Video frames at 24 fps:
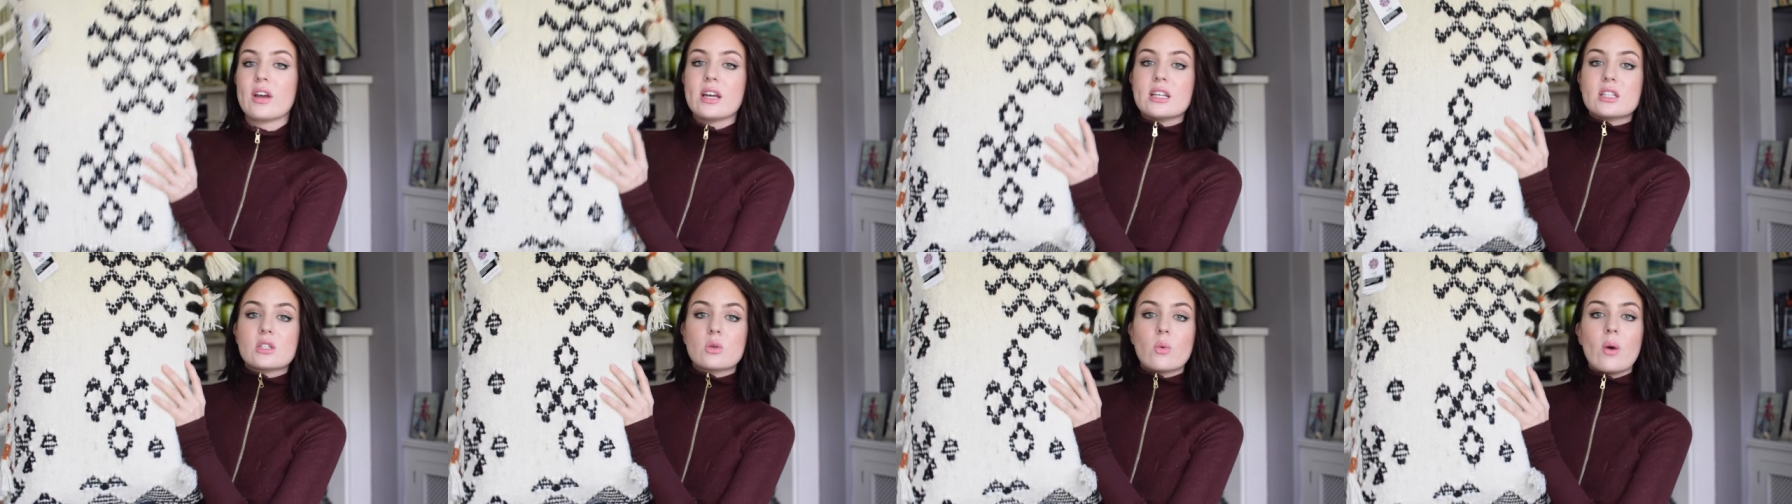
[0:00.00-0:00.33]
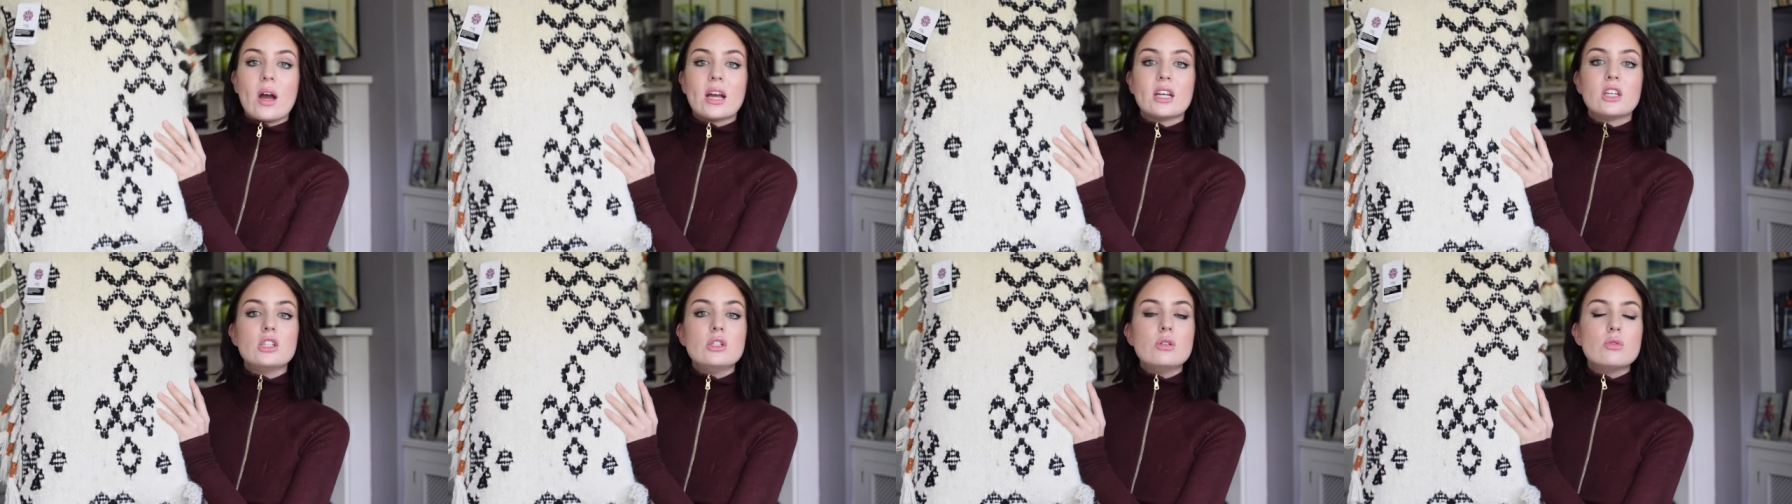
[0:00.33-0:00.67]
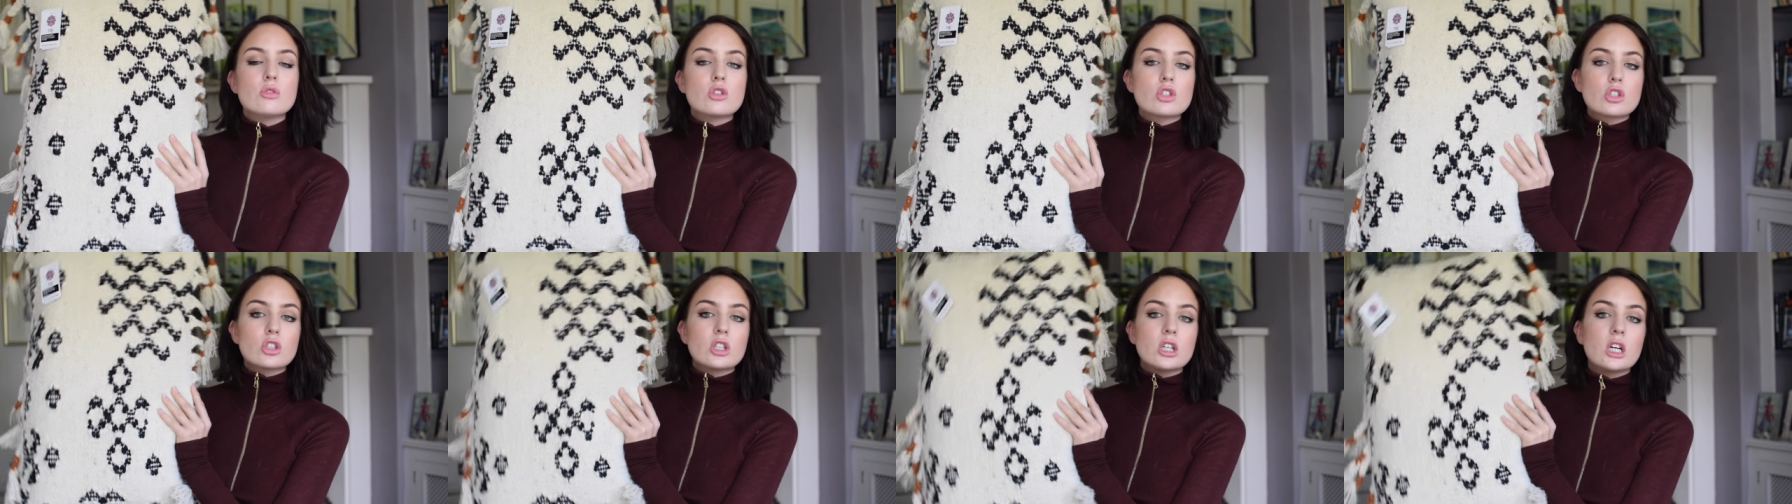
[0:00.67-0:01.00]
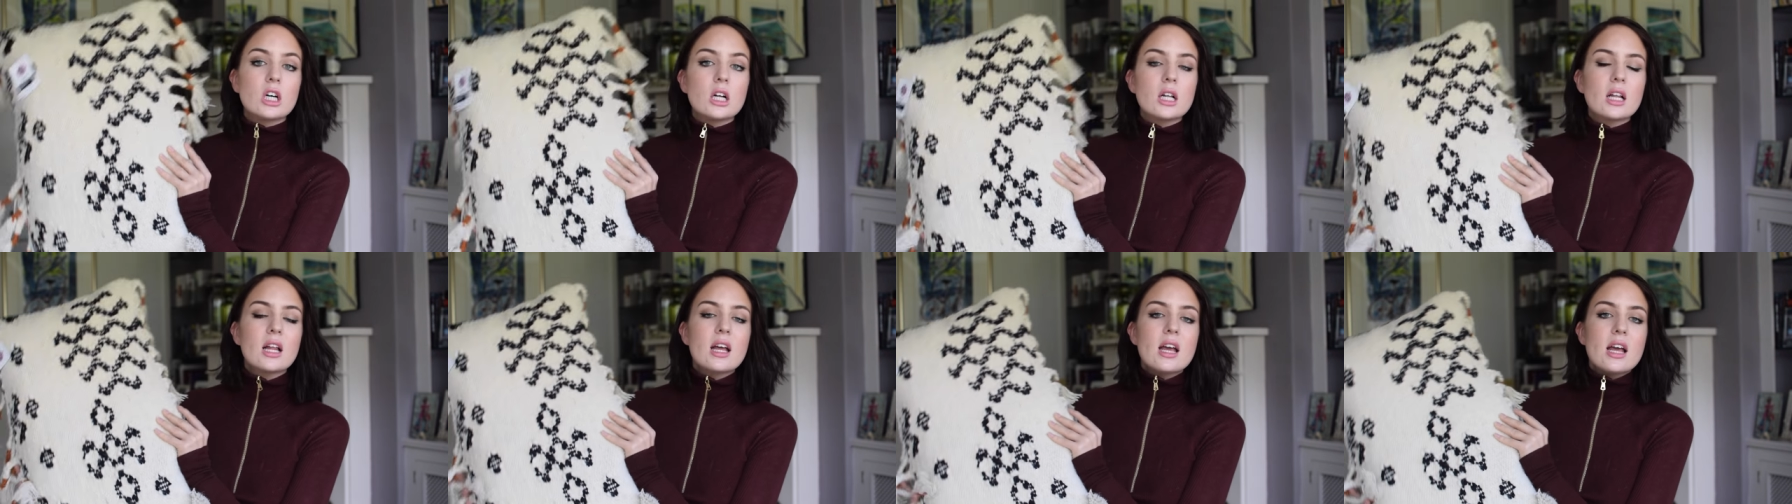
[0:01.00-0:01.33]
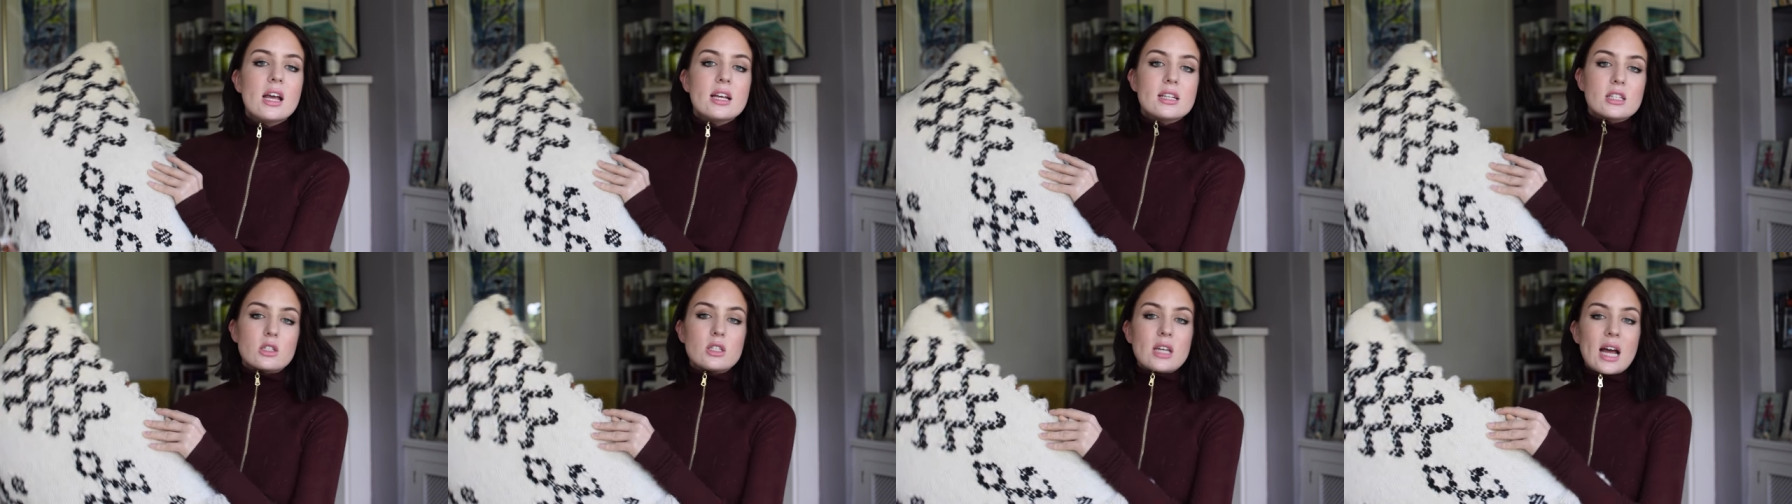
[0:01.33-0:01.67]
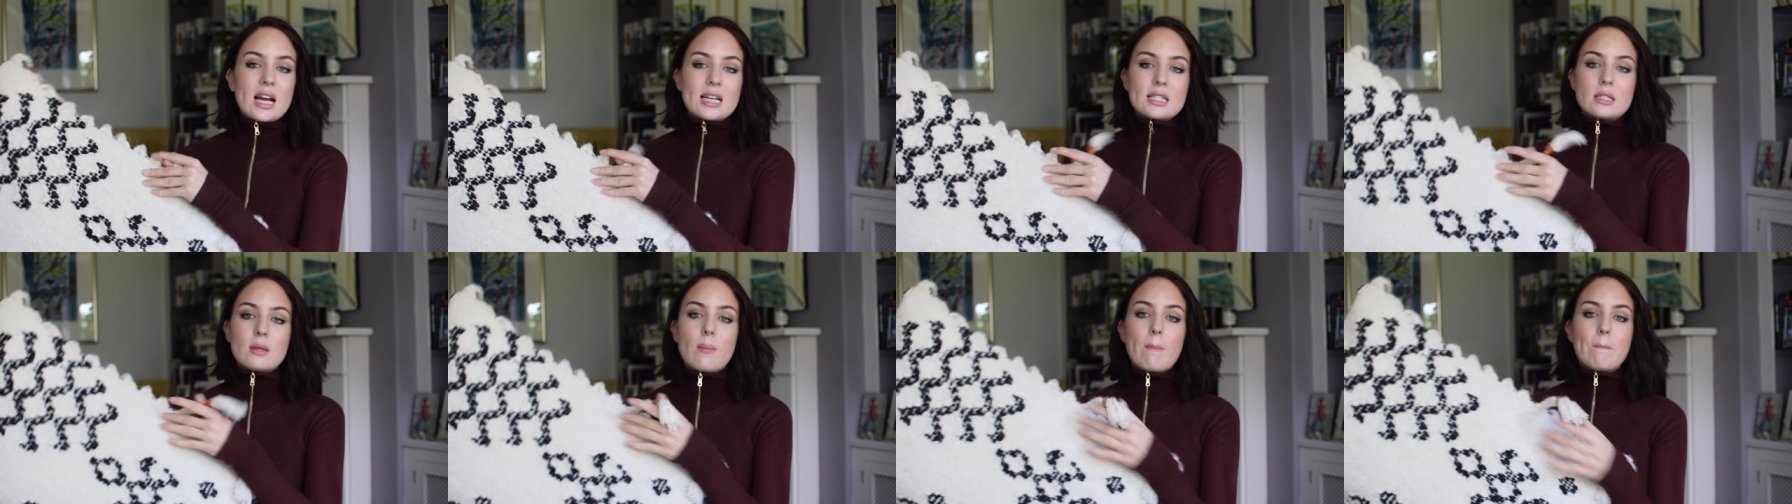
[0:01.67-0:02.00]
It's quite neutral, it's
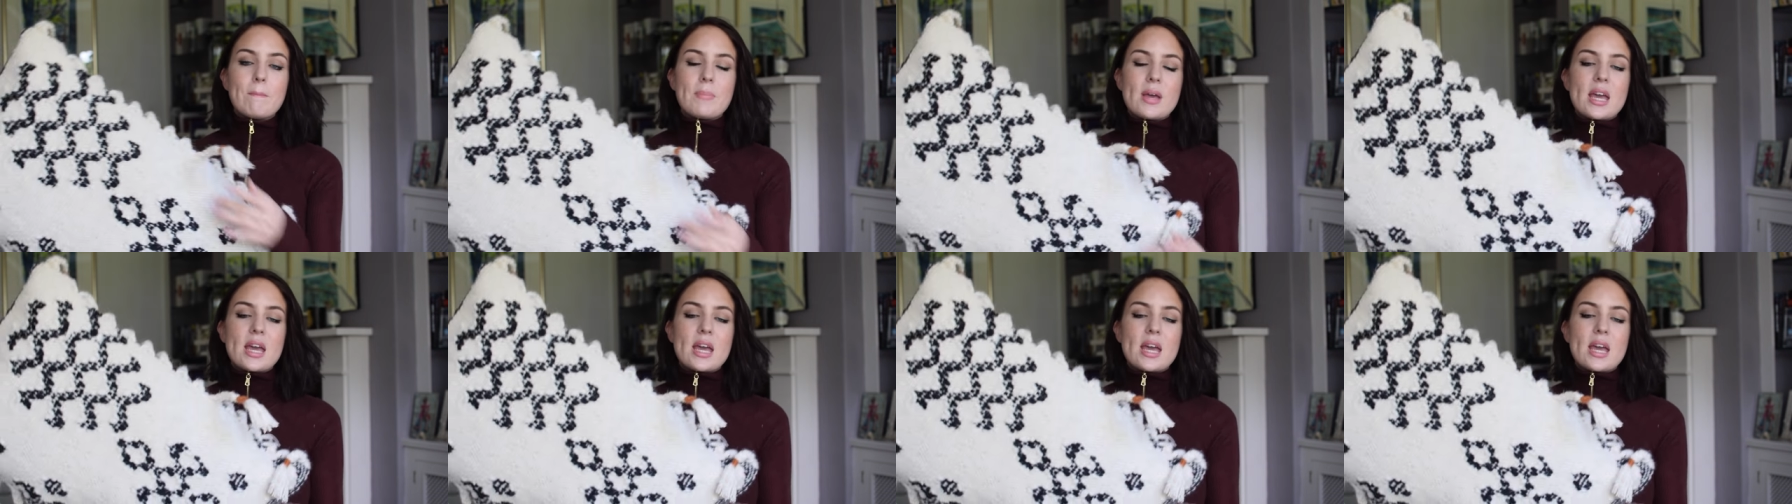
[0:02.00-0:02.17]
nice and